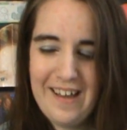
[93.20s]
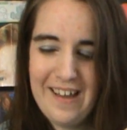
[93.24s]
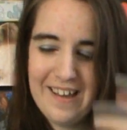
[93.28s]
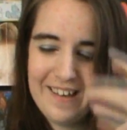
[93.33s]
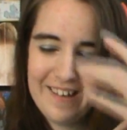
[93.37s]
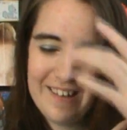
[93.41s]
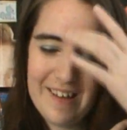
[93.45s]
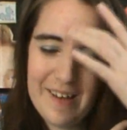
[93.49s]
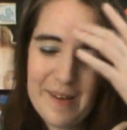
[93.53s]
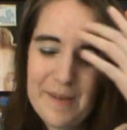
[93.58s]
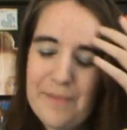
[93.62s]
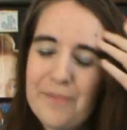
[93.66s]

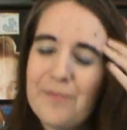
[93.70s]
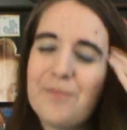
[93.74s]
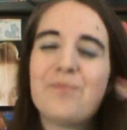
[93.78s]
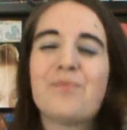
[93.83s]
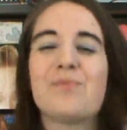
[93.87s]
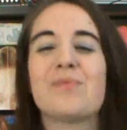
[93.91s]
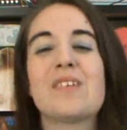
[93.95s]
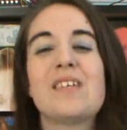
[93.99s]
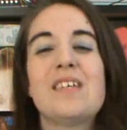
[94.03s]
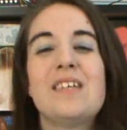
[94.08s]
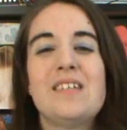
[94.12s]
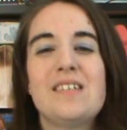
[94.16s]
and um,
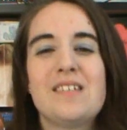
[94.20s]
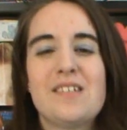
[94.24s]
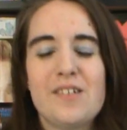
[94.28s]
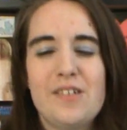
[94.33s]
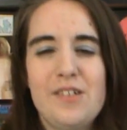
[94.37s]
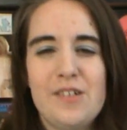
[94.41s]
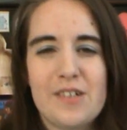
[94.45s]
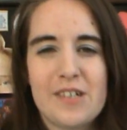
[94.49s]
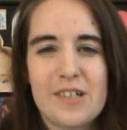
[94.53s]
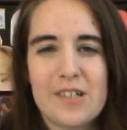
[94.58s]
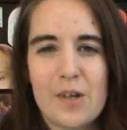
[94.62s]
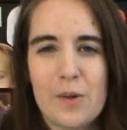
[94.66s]

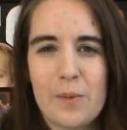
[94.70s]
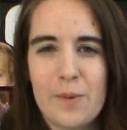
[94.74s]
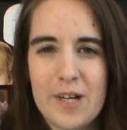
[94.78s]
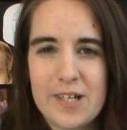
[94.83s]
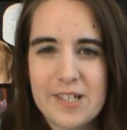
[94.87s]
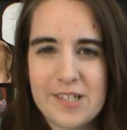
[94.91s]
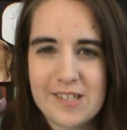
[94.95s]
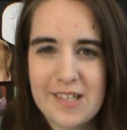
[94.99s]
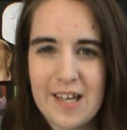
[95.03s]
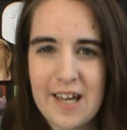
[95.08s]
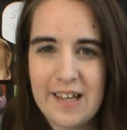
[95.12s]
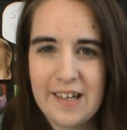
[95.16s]
so you can go
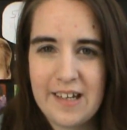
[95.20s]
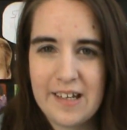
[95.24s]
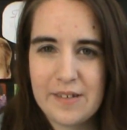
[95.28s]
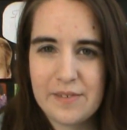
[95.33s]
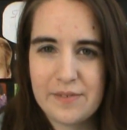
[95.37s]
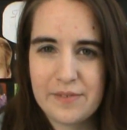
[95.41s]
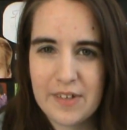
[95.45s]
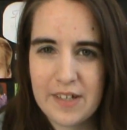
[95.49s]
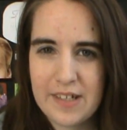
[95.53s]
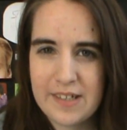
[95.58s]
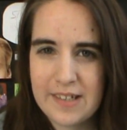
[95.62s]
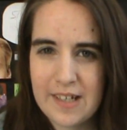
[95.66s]
watch that
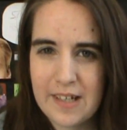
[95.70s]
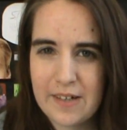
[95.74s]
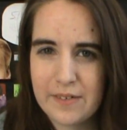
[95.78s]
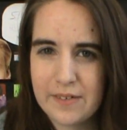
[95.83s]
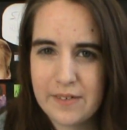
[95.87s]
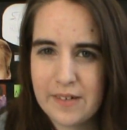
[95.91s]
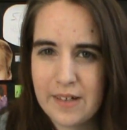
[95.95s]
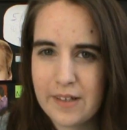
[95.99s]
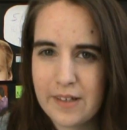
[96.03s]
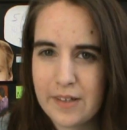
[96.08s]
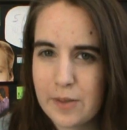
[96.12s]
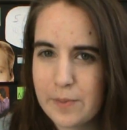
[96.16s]
and find
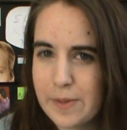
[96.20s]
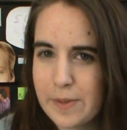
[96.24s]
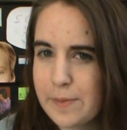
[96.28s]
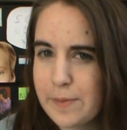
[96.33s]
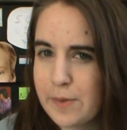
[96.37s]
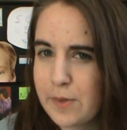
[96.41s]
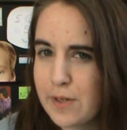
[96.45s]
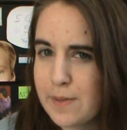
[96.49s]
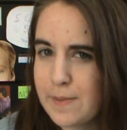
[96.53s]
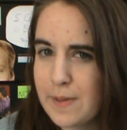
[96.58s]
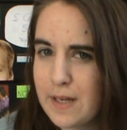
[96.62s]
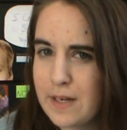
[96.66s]
out a little bit
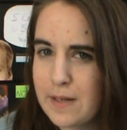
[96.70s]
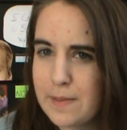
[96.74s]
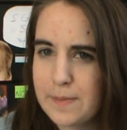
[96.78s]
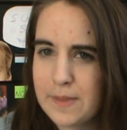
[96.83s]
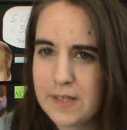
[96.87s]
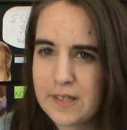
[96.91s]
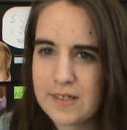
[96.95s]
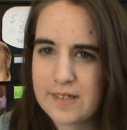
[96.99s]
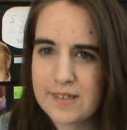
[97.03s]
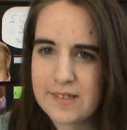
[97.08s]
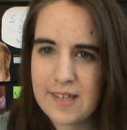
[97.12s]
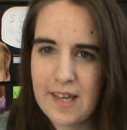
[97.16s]
more about it
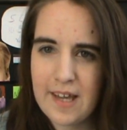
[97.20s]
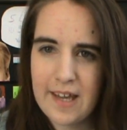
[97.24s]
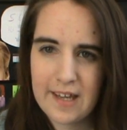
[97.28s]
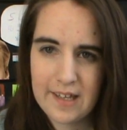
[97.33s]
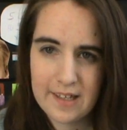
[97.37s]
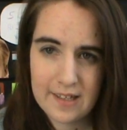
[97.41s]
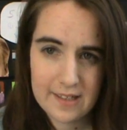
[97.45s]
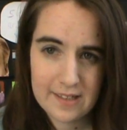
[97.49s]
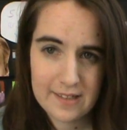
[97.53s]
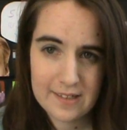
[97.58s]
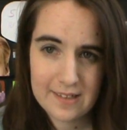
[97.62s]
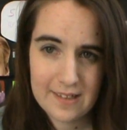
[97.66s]
because
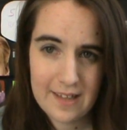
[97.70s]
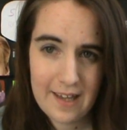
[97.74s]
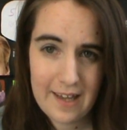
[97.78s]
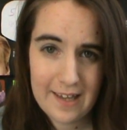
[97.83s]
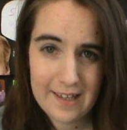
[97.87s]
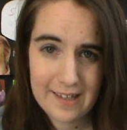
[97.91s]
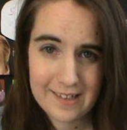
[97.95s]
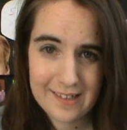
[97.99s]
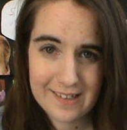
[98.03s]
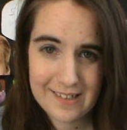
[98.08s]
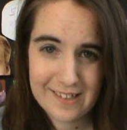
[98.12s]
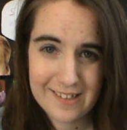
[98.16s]
Hank,
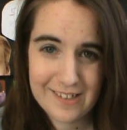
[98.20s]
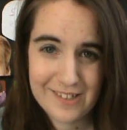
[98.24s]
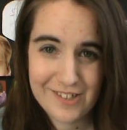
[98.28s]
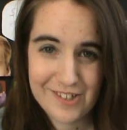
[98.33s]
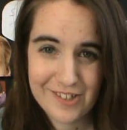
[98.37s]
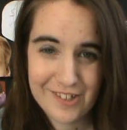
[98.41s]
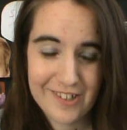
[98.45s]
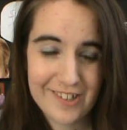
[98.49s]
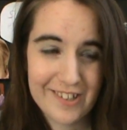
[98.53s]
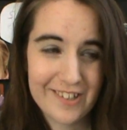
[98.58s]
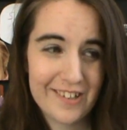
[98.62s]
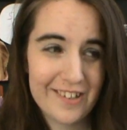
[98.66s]
Hank
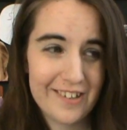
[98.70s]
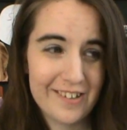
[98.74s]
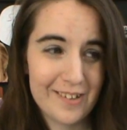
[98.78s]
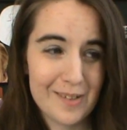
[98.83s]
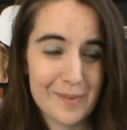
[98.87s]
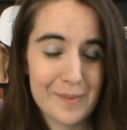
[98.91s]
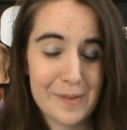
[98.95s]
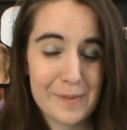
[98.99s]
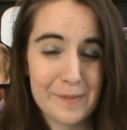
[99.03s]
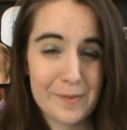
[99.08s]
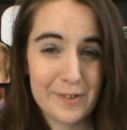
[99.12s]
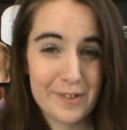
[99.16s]
and John are a
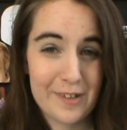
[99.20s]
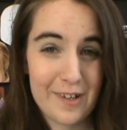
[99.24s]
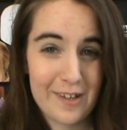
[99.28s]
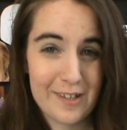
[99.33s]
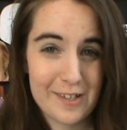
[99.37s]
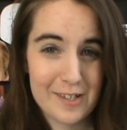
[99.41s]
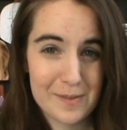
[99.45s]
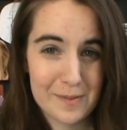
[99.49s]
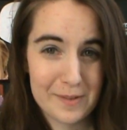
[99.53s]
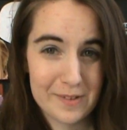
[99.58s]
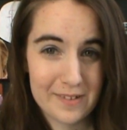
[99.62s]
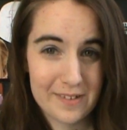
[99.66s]
little bit more
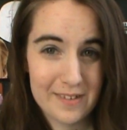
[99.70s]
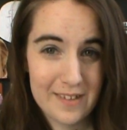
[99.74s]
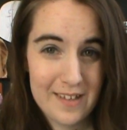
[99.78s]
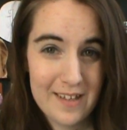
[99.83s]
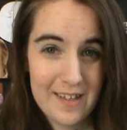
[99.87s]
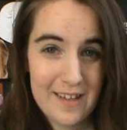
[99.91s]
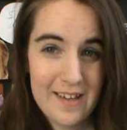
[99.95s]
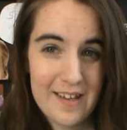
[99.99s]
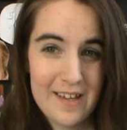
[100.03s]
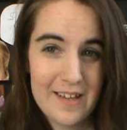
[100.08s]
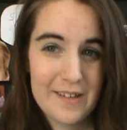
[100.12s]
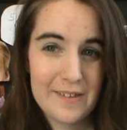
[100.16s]
knowledgeable
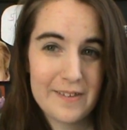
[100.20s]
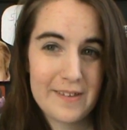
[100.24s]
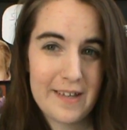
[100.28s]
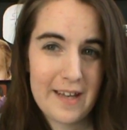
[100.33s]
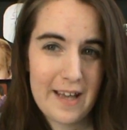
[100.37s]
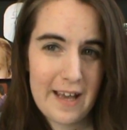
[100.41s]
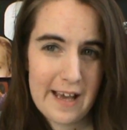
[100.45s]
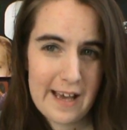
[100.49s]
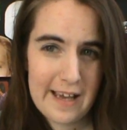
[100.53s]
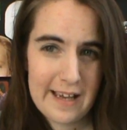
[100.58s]
than